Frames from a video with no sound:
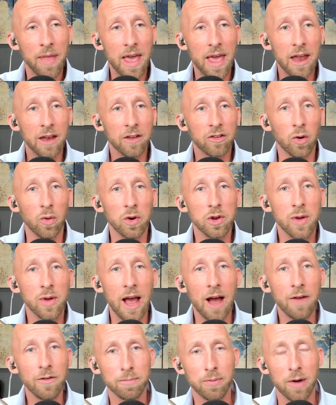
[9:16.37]
And so when you
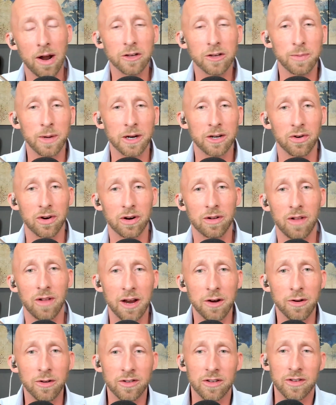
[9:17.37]
have a prospect or a
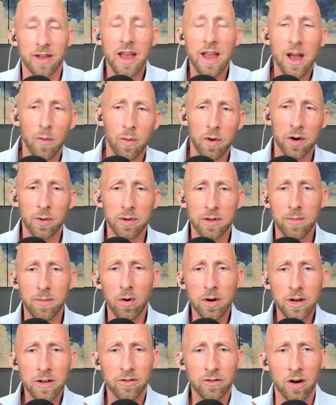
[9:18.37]
client who says, hey, I wonder what the
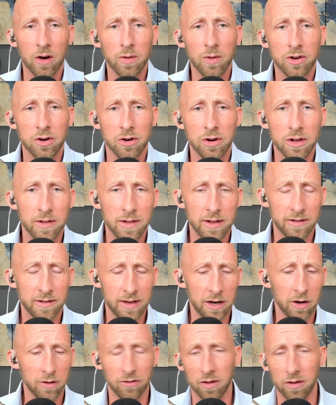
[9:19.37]
Morningstar return is this
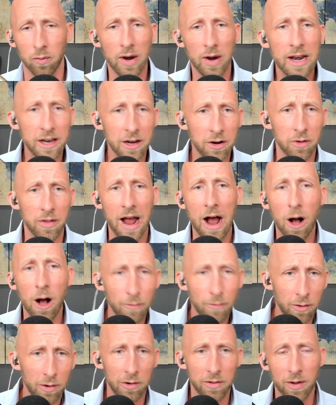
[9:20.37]
thing, or the rating or the
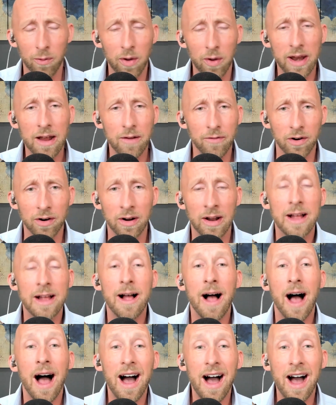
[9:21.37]
alpha or the whatever,
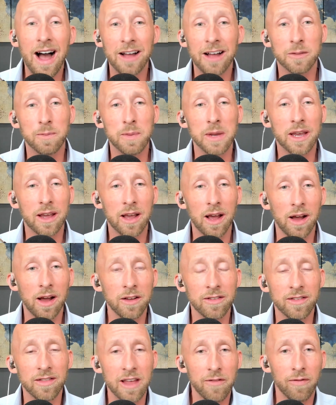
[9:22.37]
it's
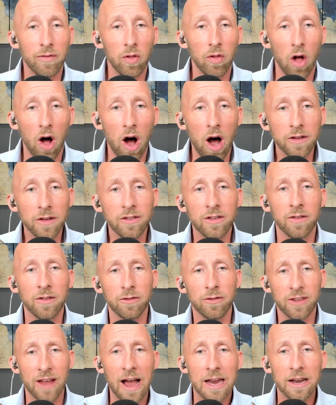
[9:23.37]
because they've lost
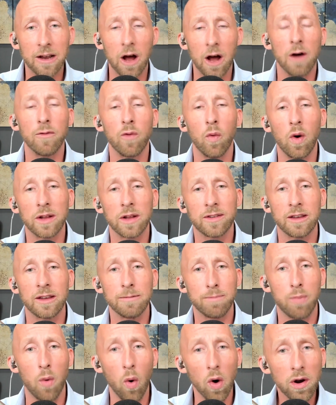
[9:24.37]
sight of what's
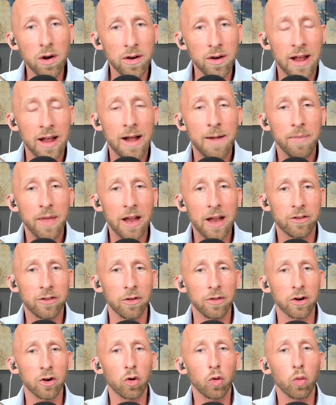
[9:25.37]
important. And so
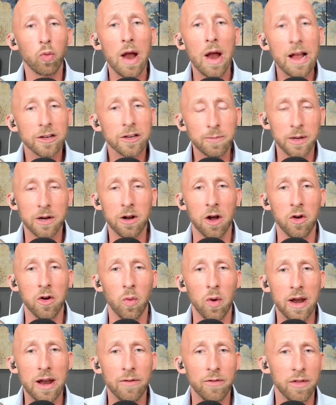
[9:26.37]
they're grasping onto
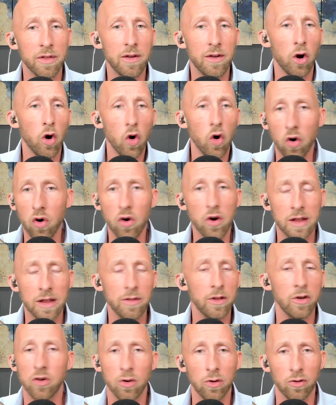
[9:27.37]
whatever they heard in
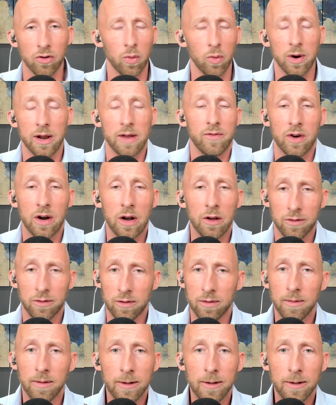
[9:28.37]
the news or whatever else.